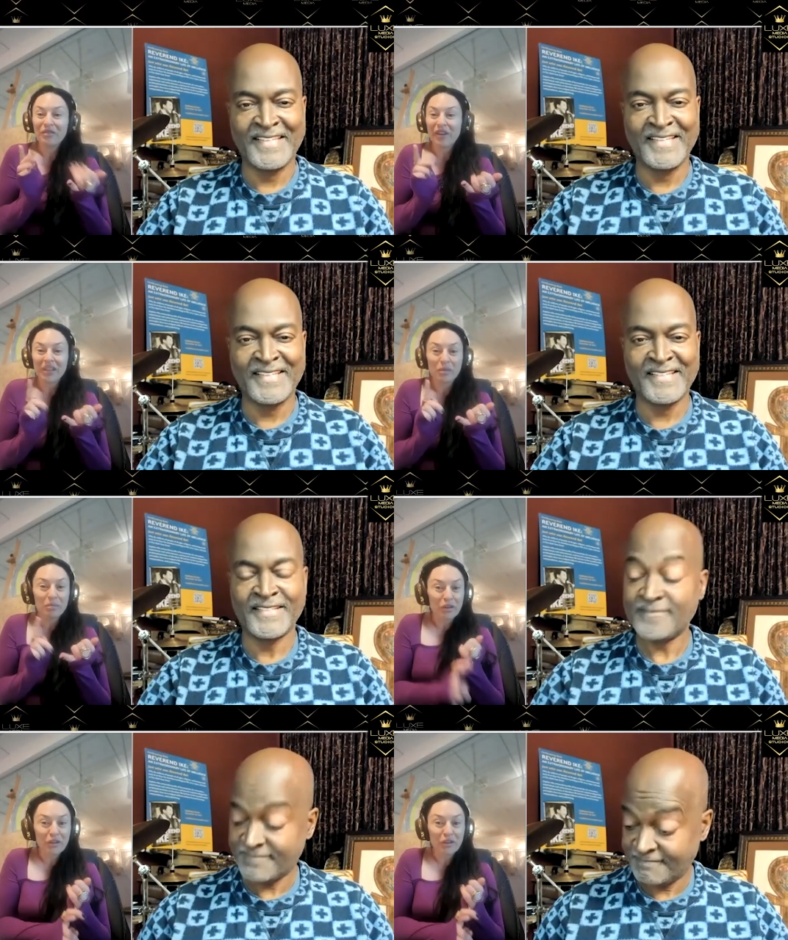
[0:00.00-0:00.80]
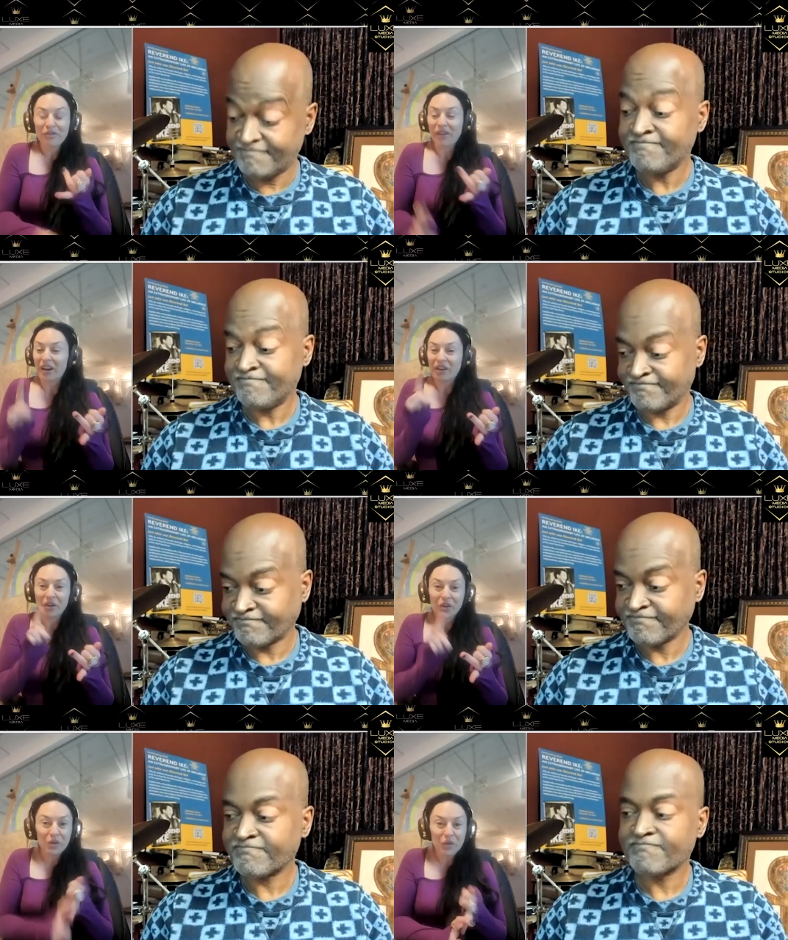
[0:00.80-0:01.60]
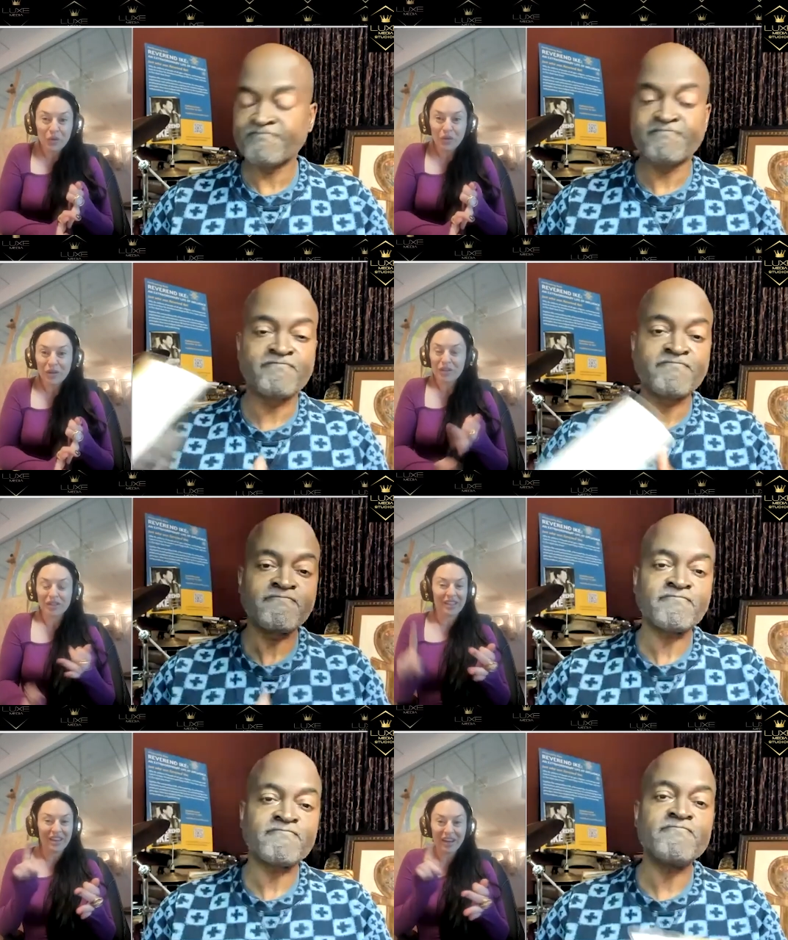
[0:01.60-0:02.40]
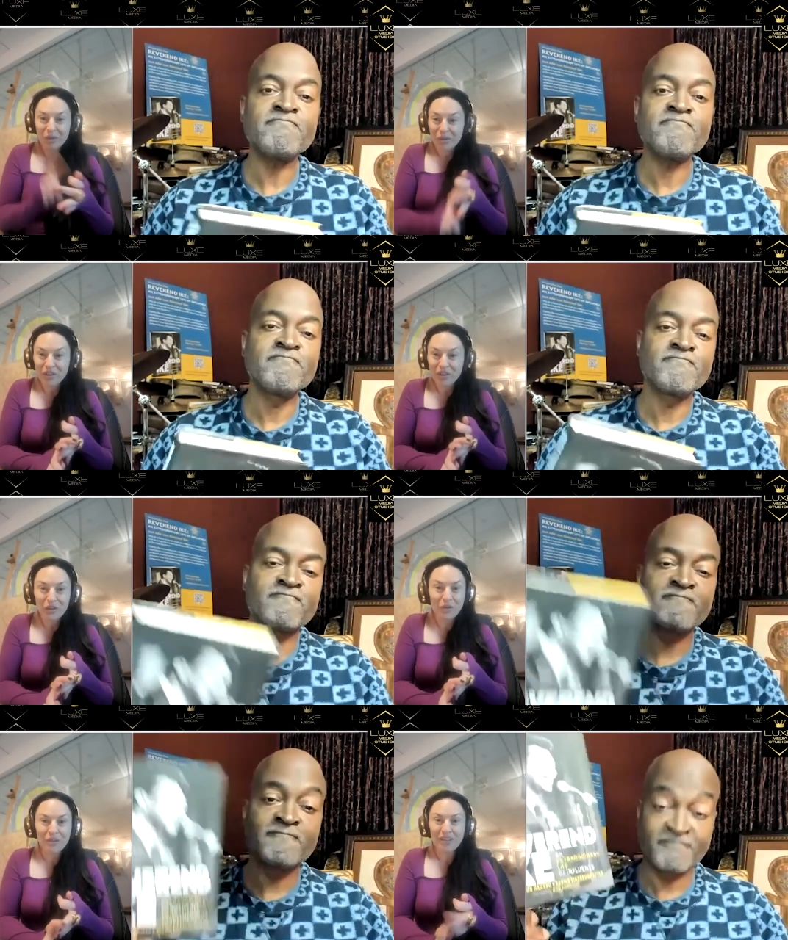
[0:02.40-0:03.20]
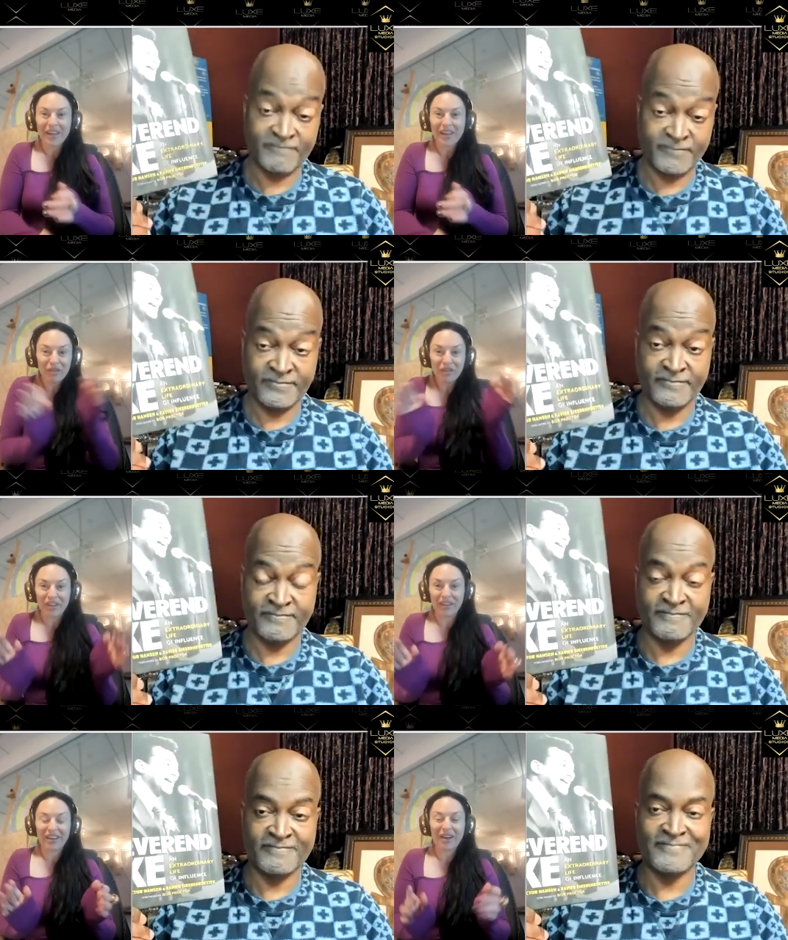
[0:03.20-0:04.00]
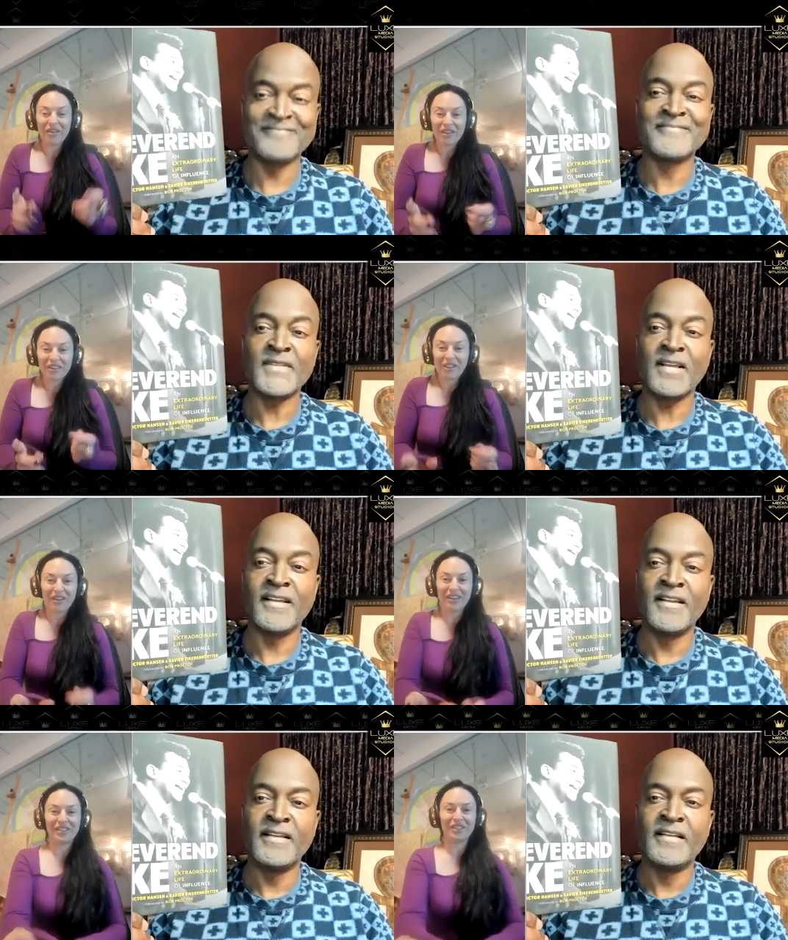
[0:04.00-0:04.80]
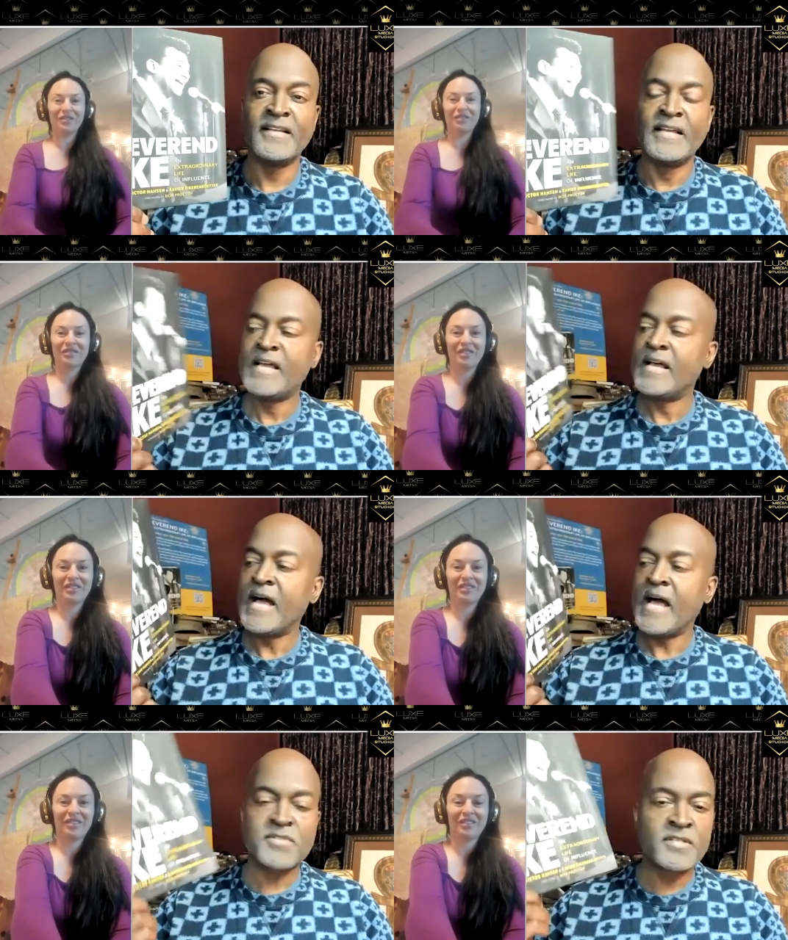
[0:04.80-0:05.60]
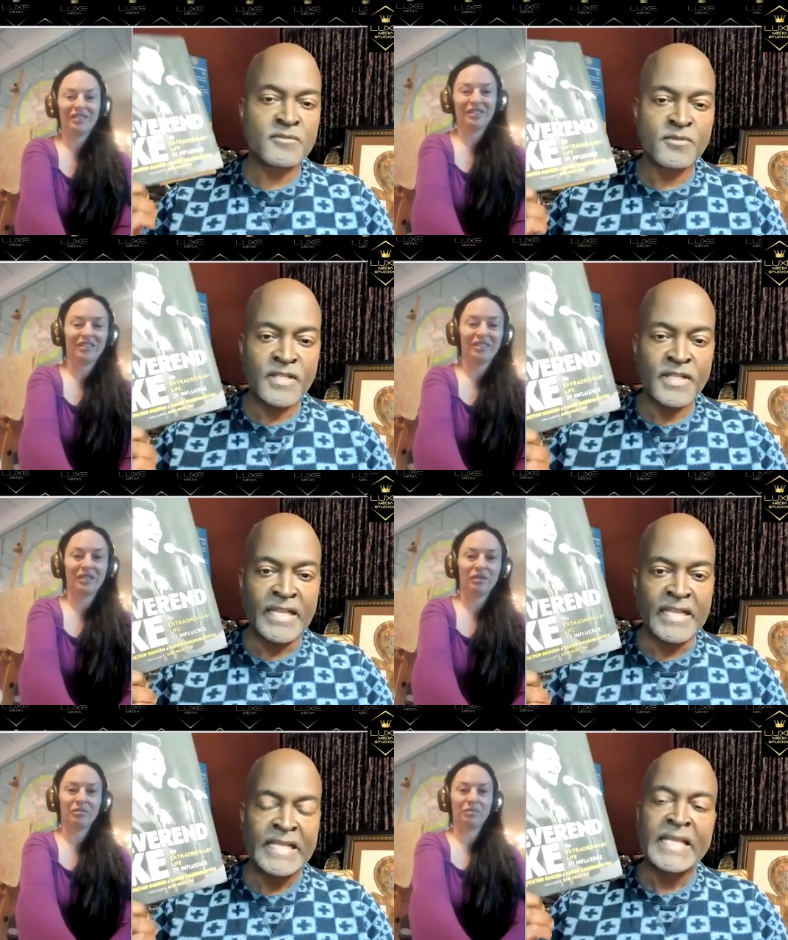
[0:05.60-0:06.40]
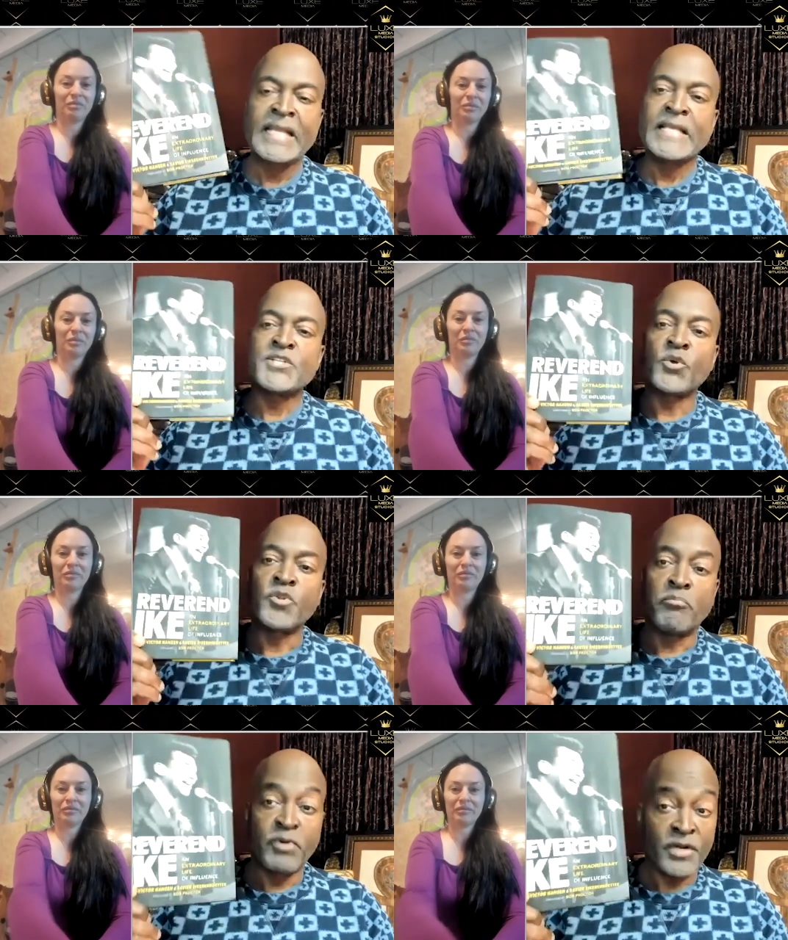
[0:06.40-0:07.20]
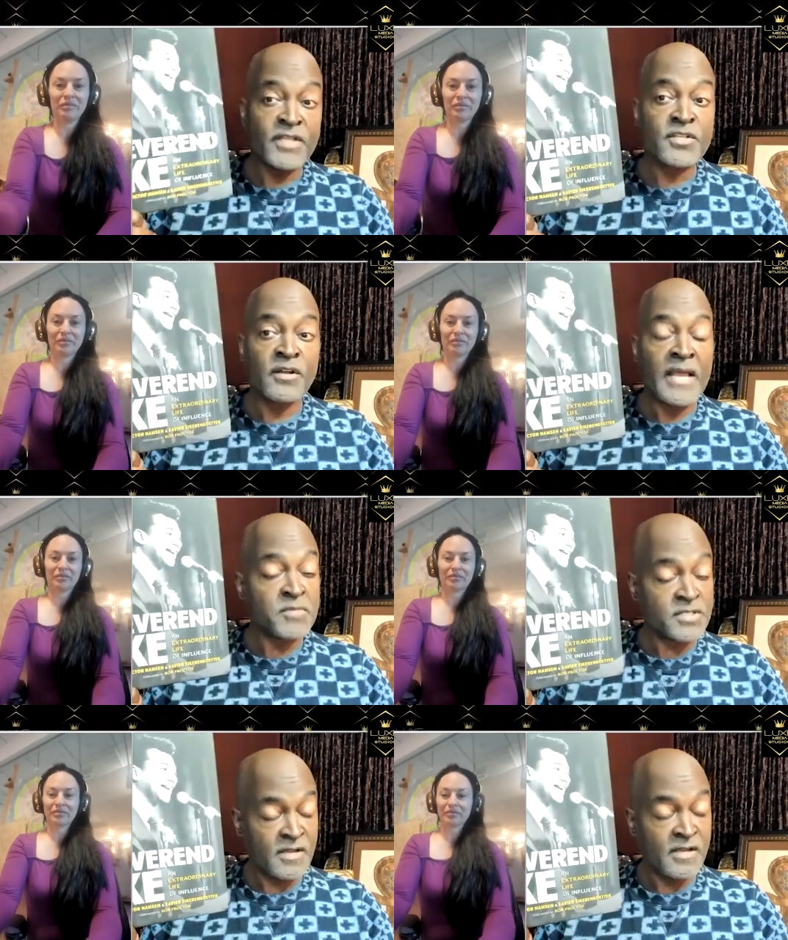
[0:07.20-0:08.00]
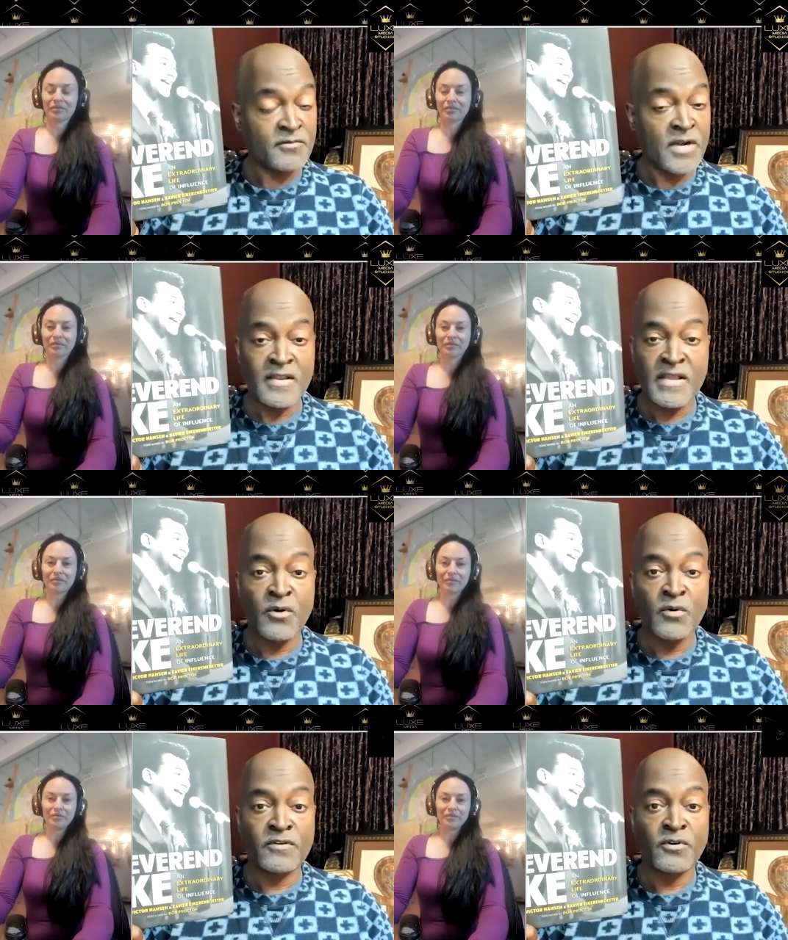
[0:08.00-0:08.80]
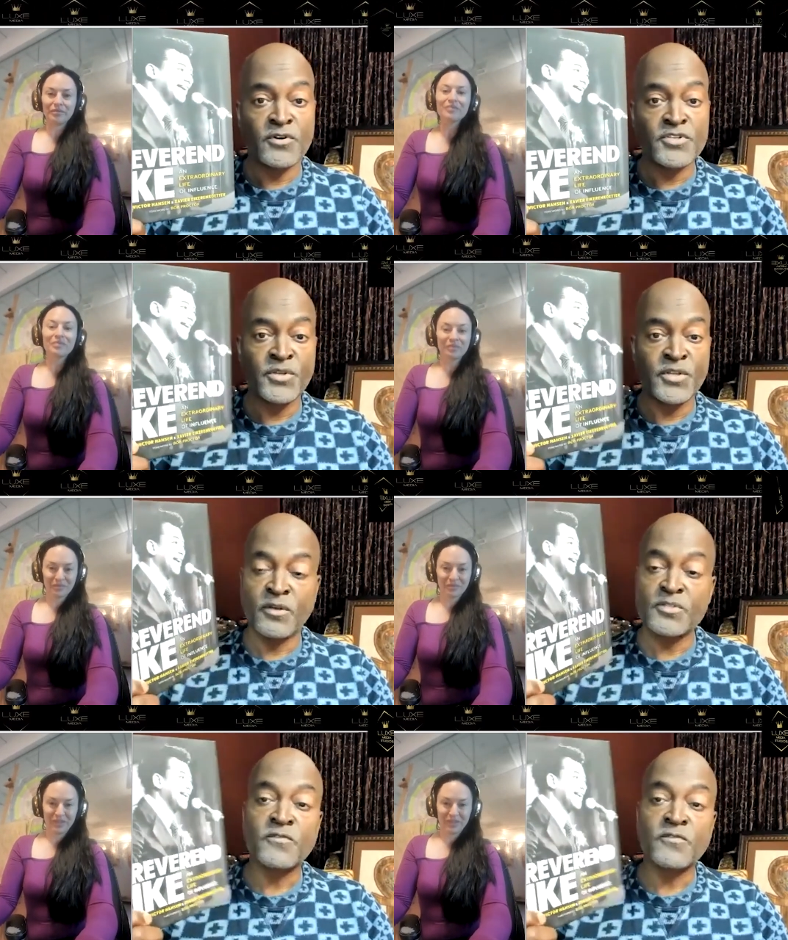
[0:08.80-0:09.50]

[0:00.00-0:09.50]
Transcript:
Speaker 1: find the book, find you, connect with you, everything. How can they find you?
Speaker 2: Absolutely. So the book is on Amazon right now, of course. You can also